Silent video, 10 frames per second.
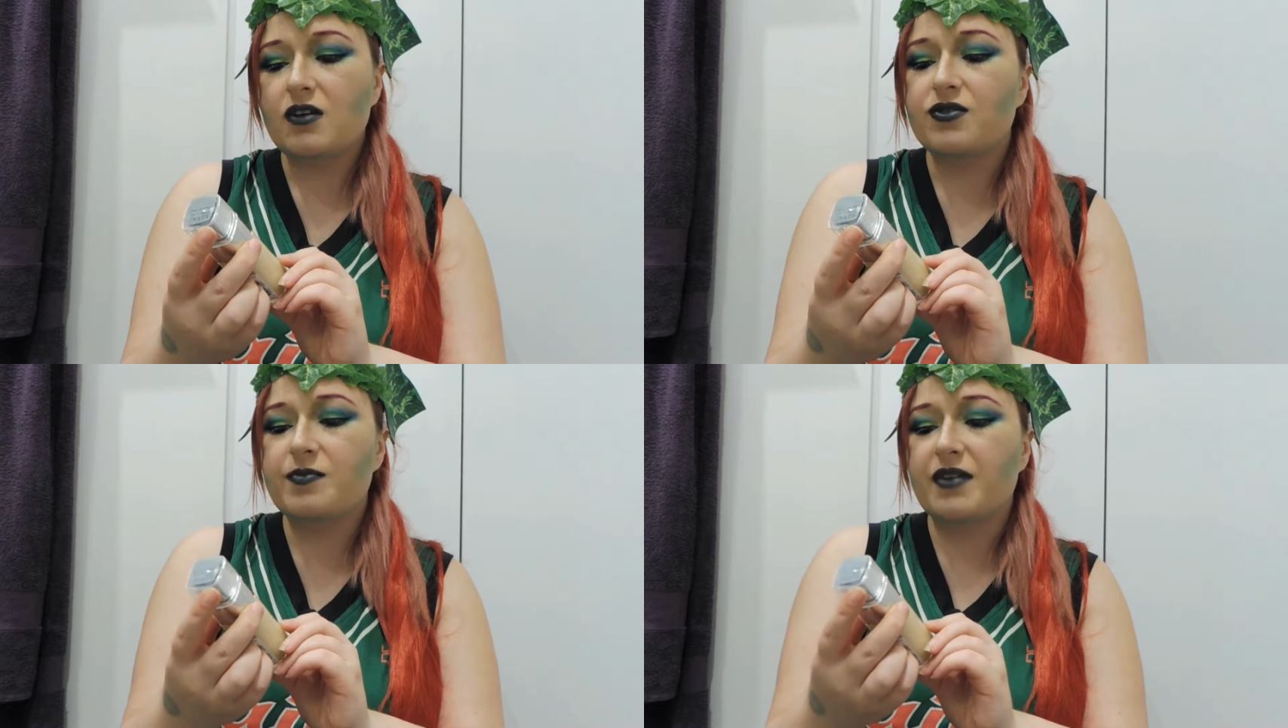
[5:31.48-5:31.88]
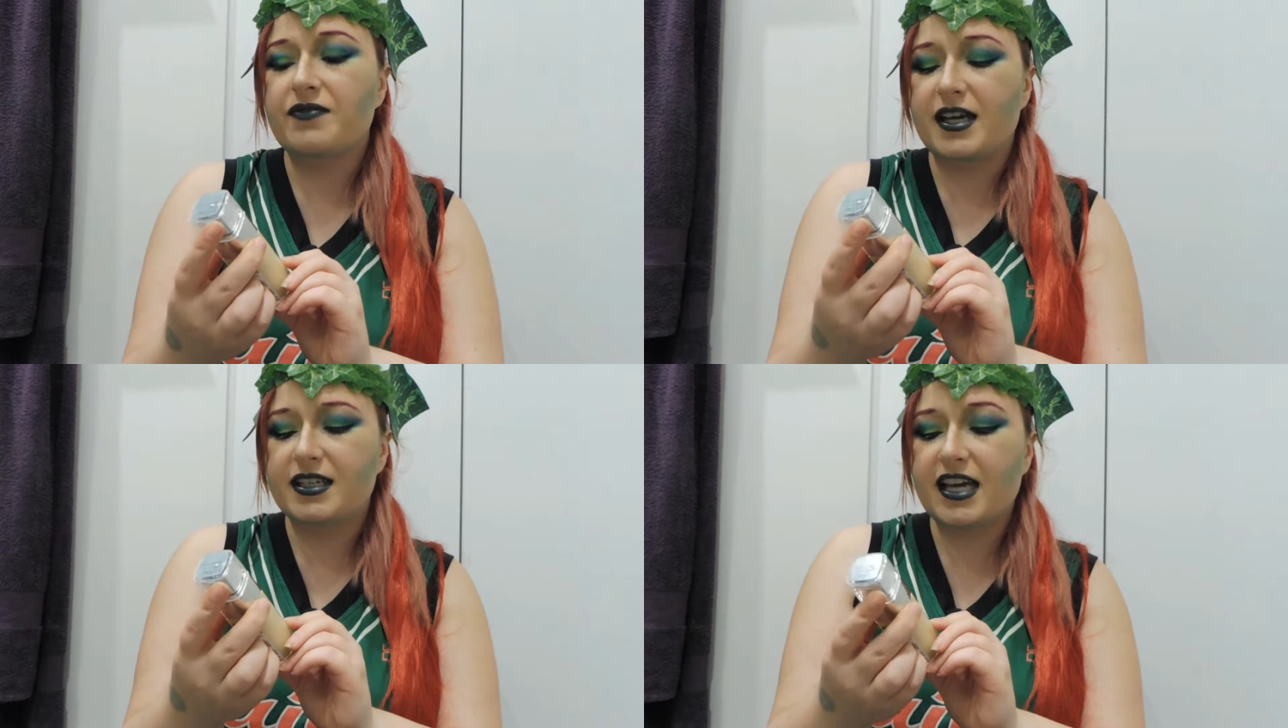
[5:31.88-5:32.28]
For my
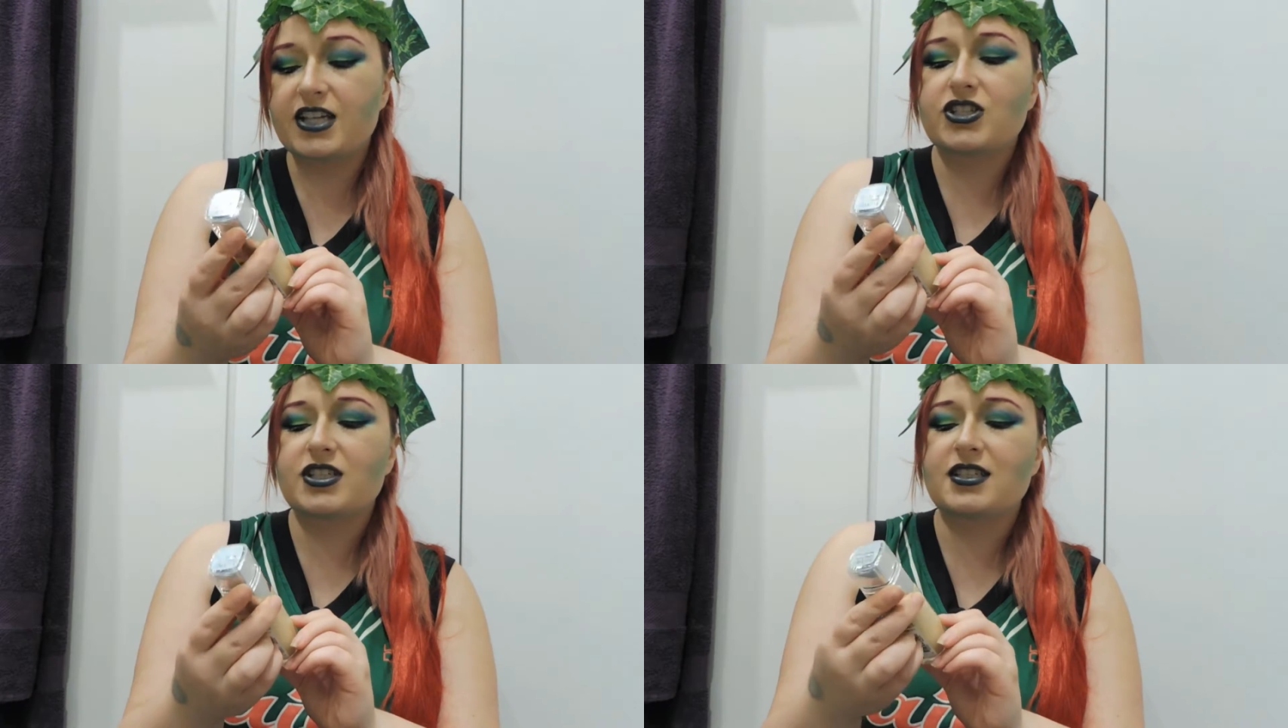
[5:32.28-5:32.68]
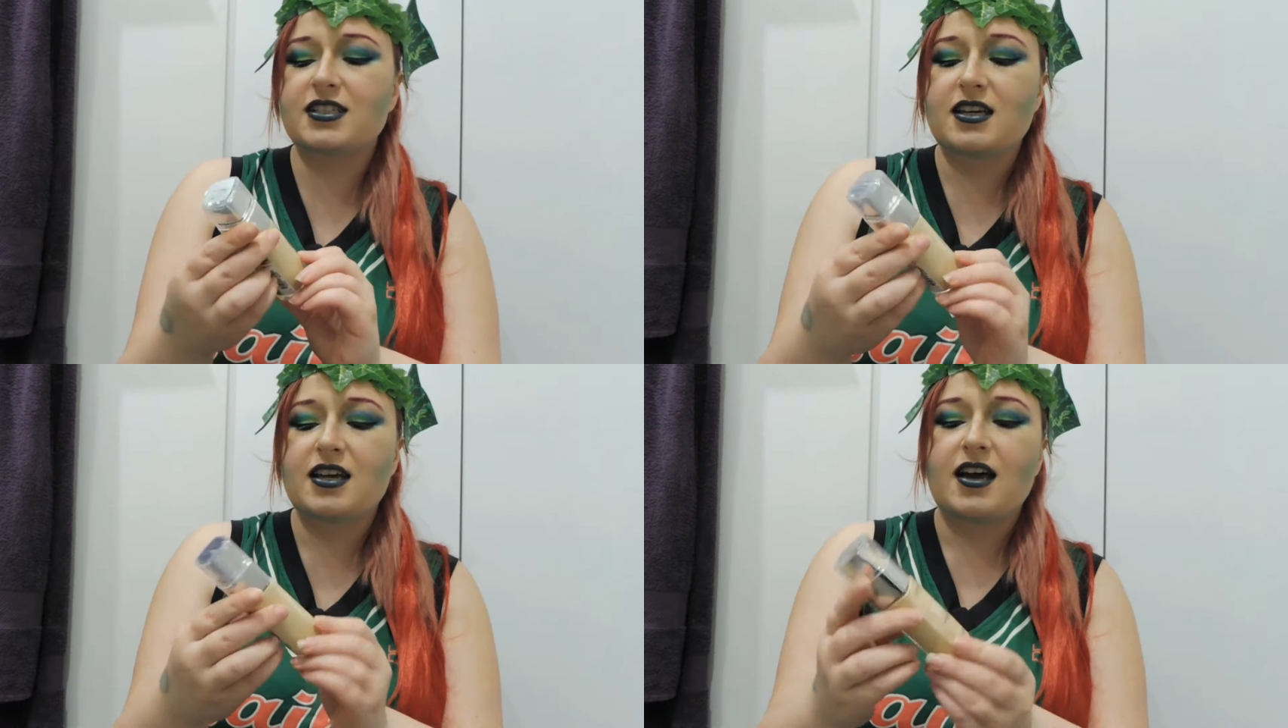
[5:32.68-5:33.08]

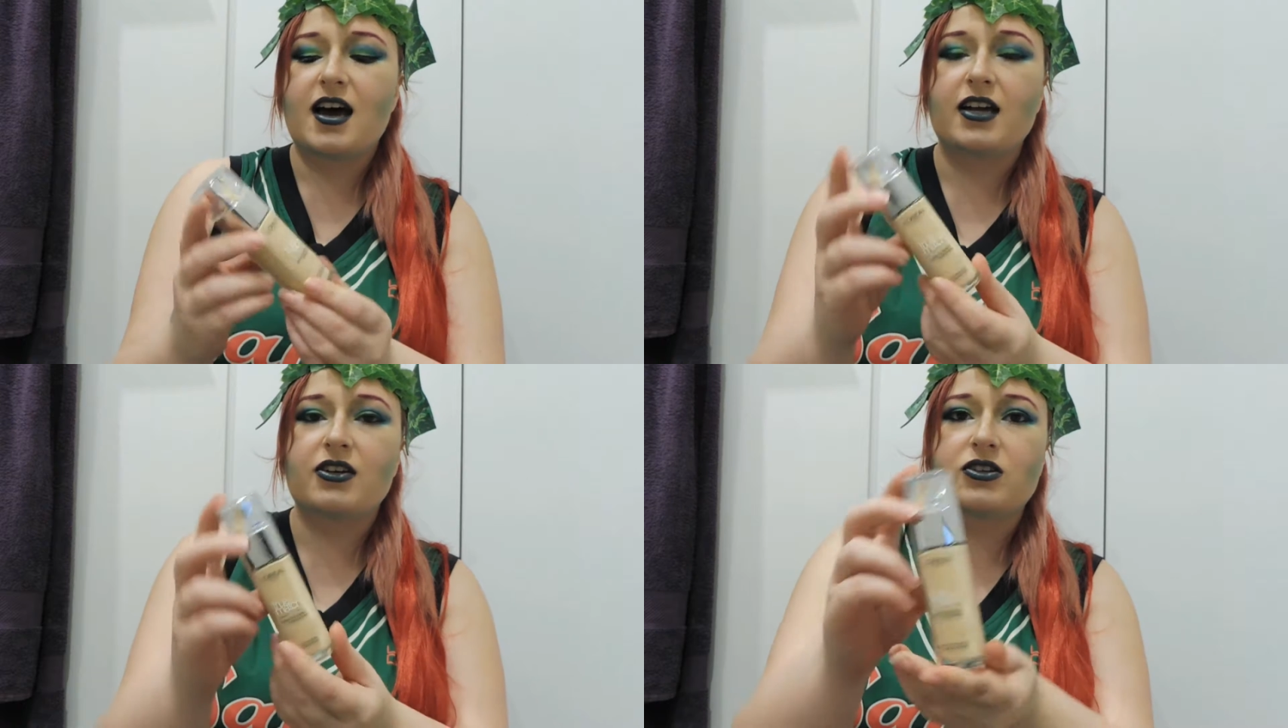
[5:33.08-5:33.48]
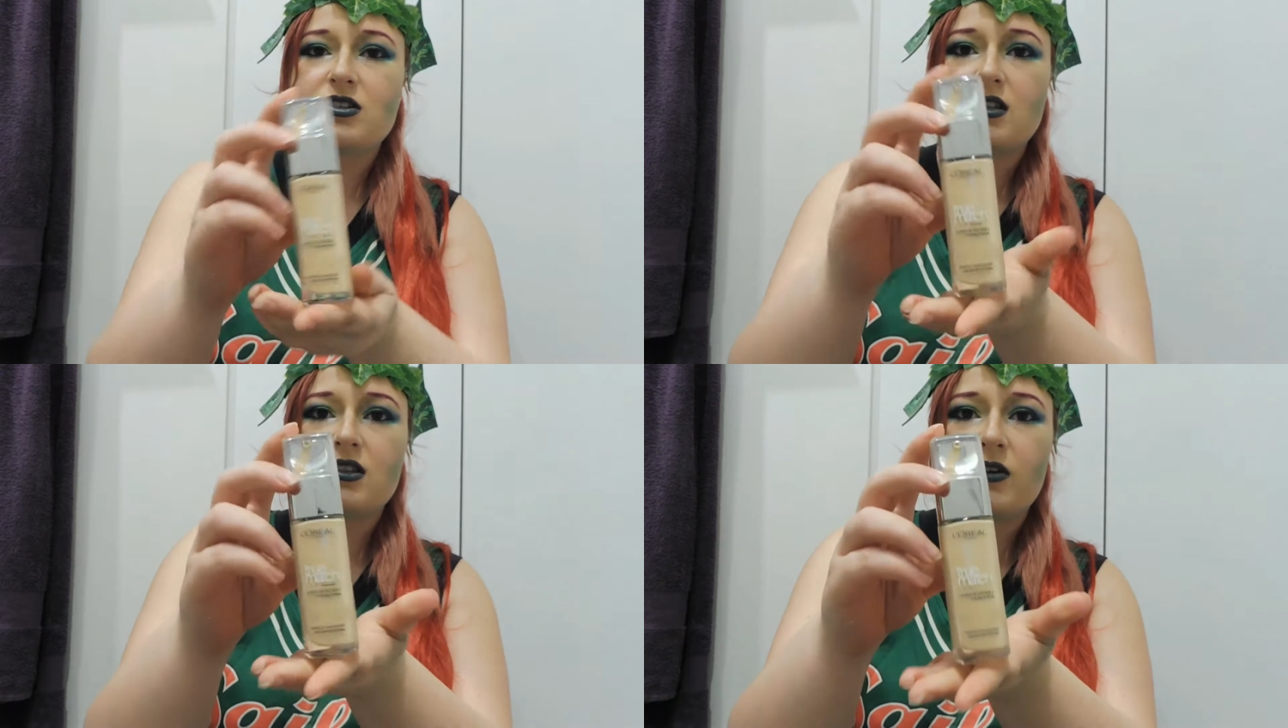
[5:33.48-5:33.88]
foundation, I
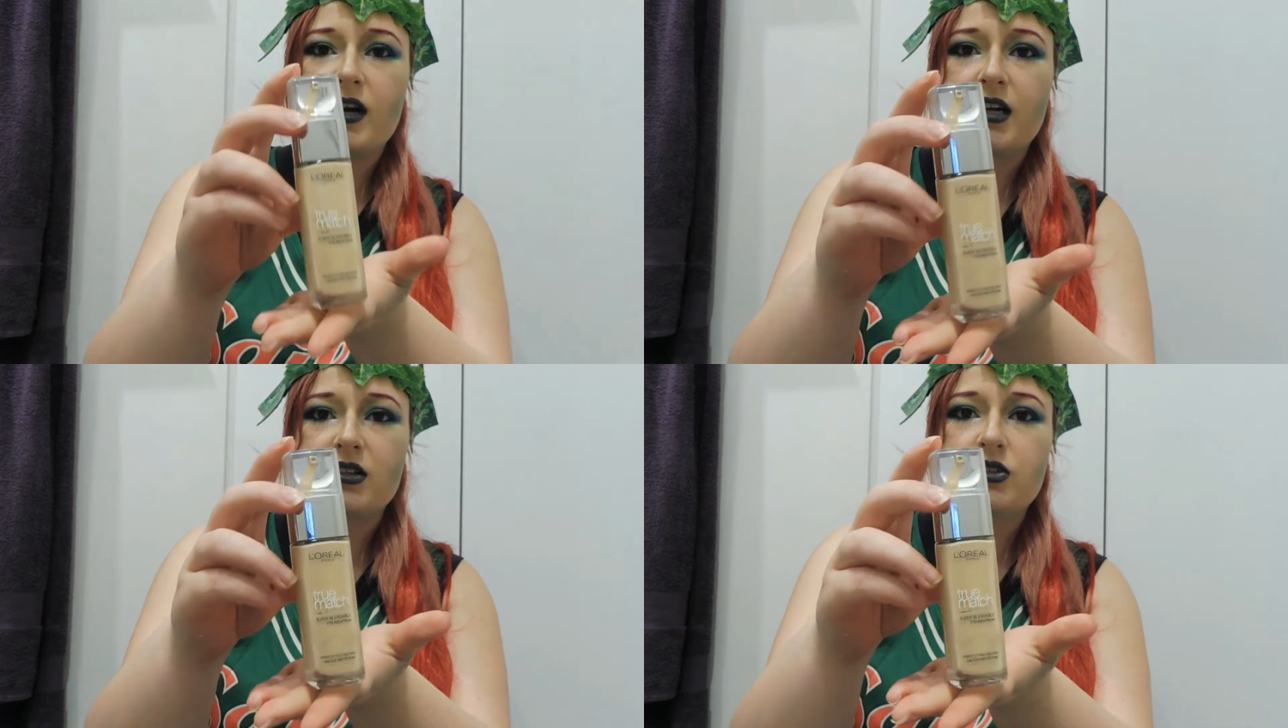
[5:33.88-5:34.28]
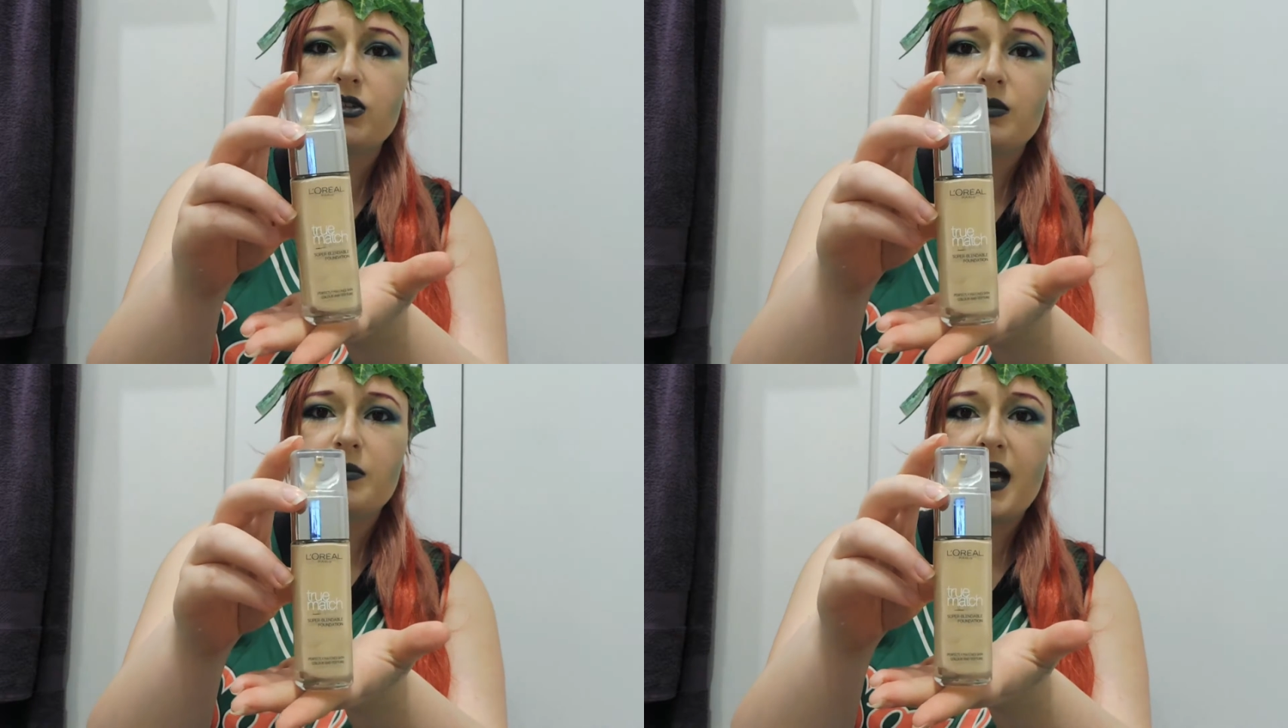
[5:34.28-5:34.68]
use L'Oreal
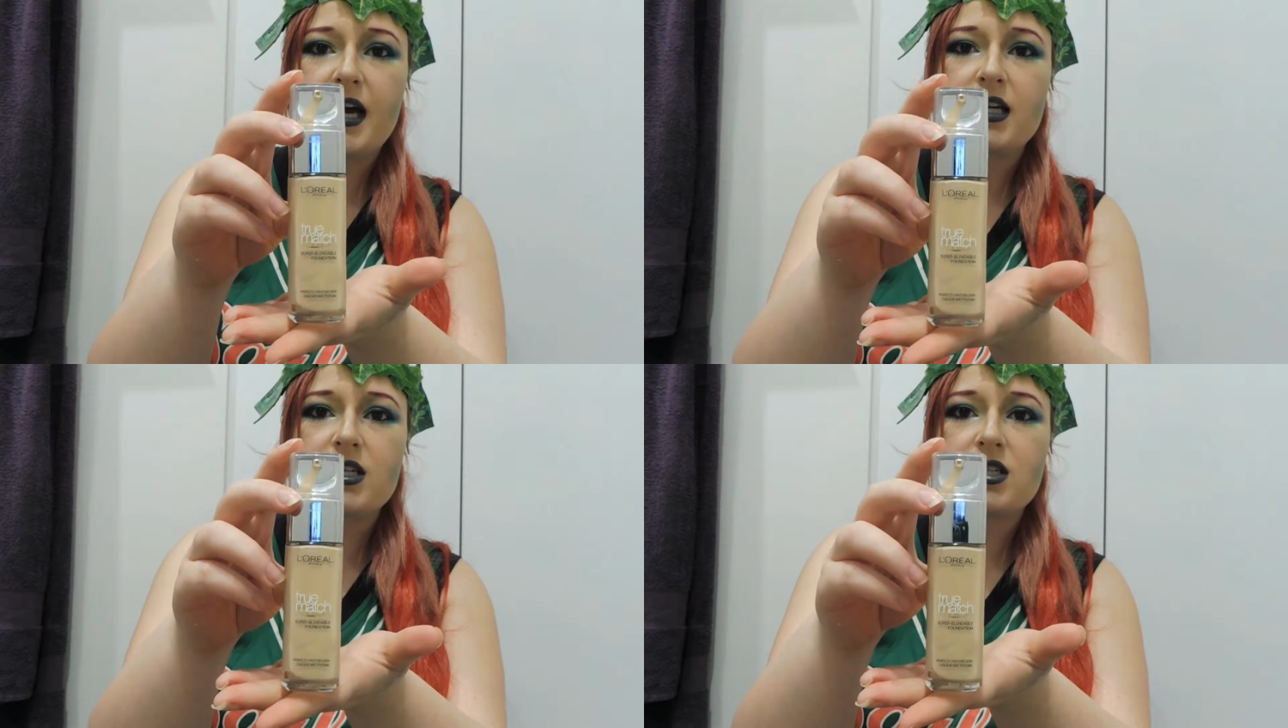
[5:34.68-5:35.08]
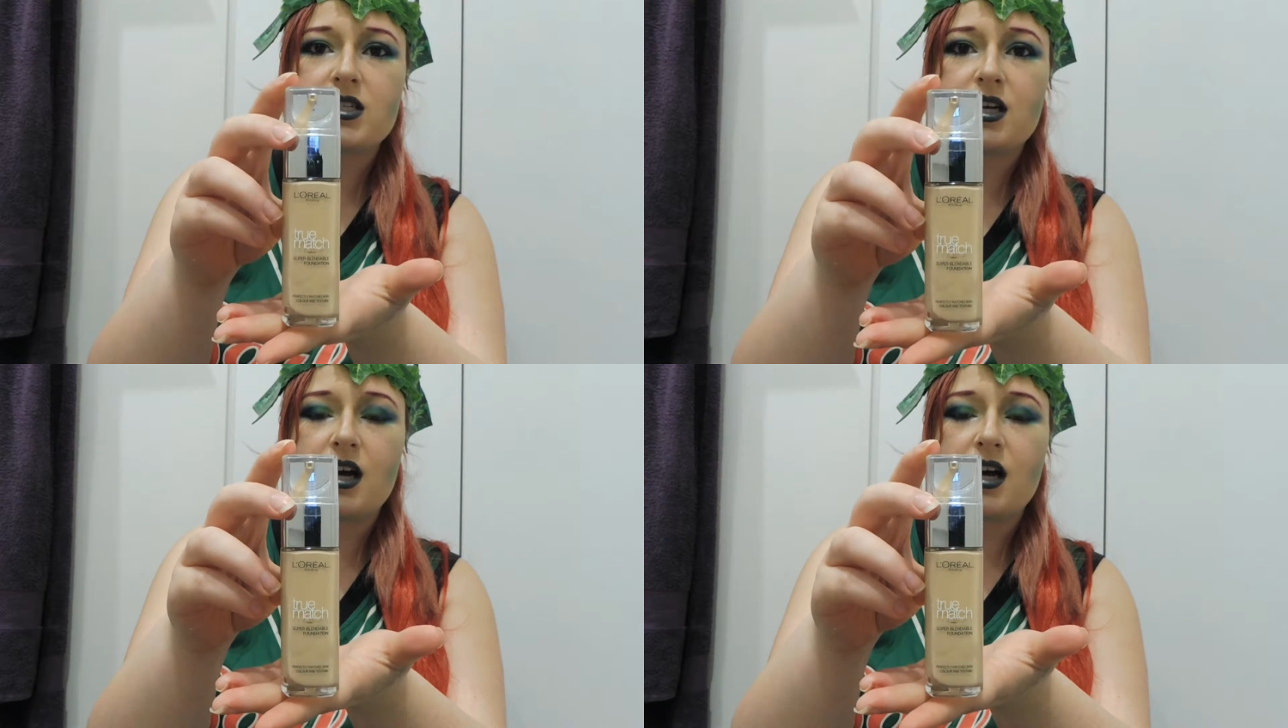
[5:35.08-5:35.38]
True Match.